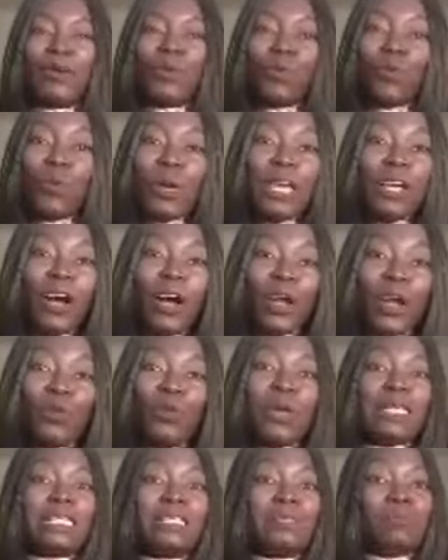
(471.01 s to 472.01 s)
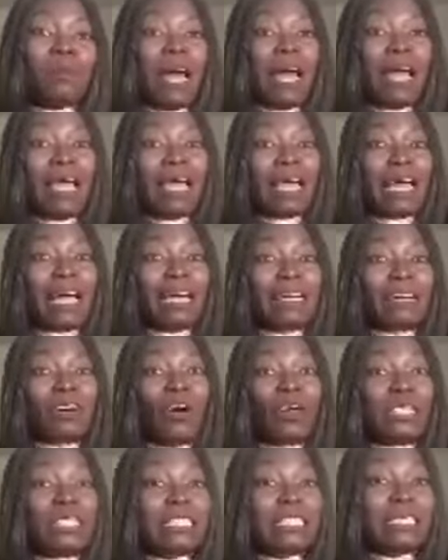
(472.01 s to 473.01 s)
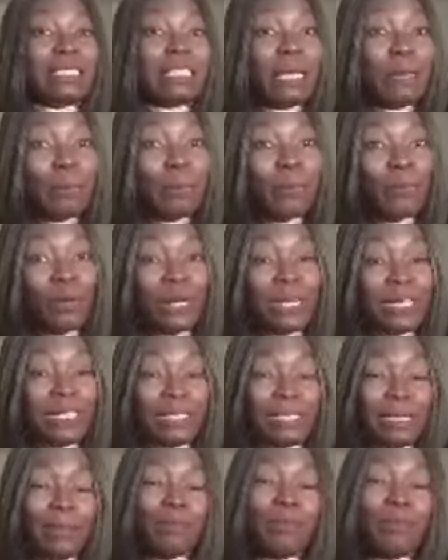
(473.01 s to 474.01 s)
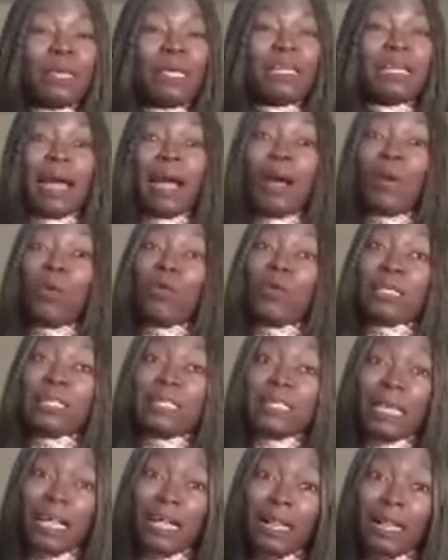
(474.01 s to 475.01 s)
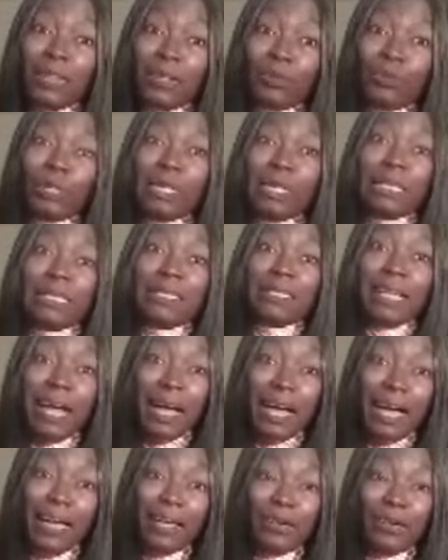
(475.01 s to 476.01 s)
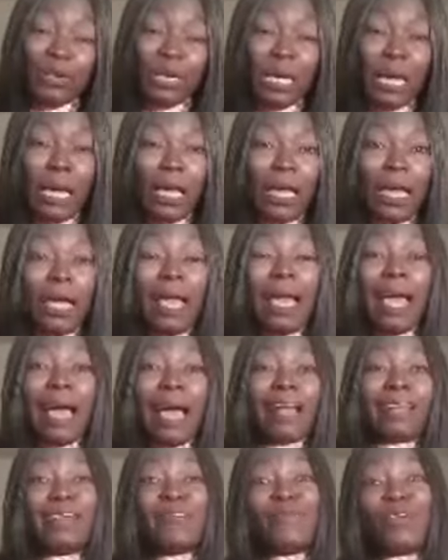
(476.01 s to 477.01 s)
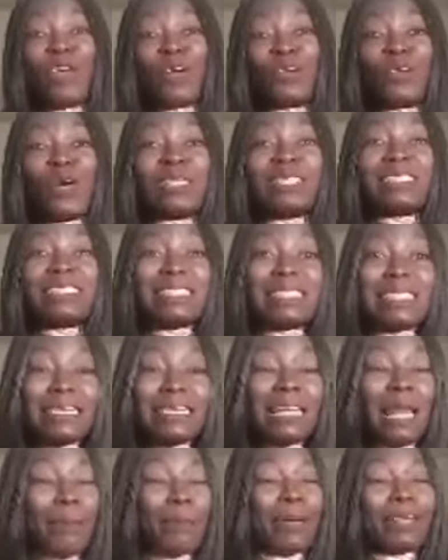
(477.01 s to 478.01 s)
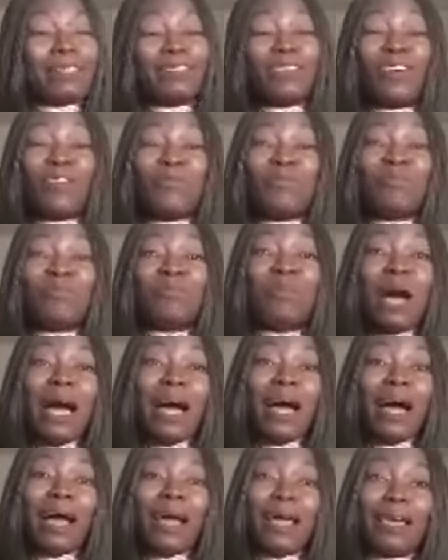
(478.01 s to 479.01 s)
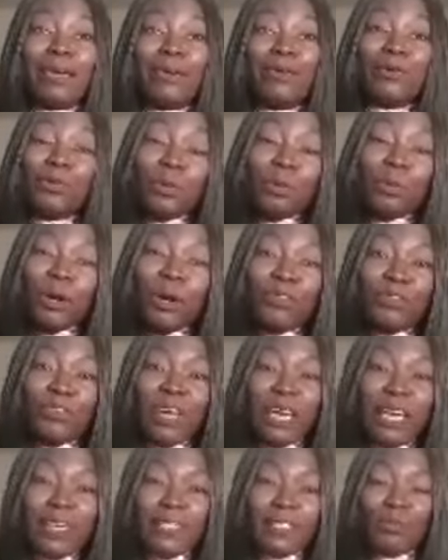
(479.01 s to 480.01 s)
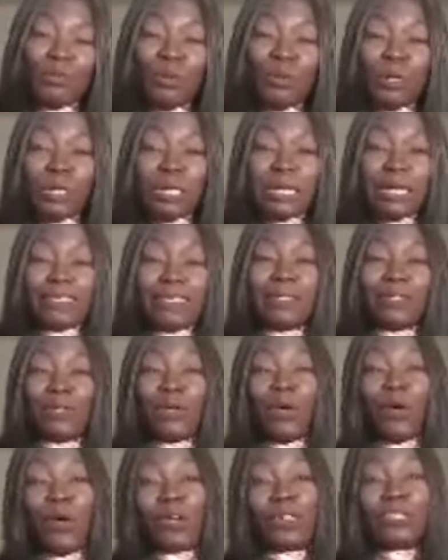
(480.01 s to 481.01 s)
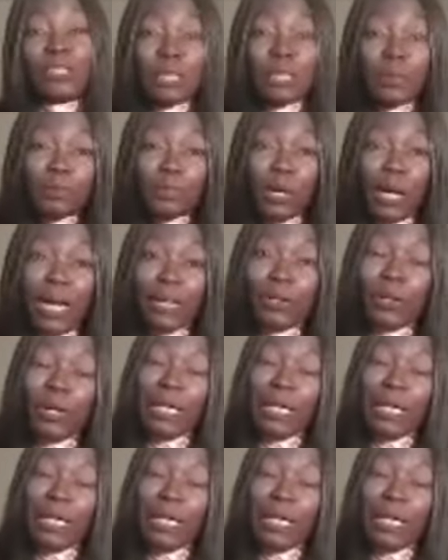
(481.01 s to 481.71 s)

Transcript: we always buy on the dip when it's dipping, and we sell when it's high. Okay, and if you're not still a part of my group on Facebook that is called Crypto and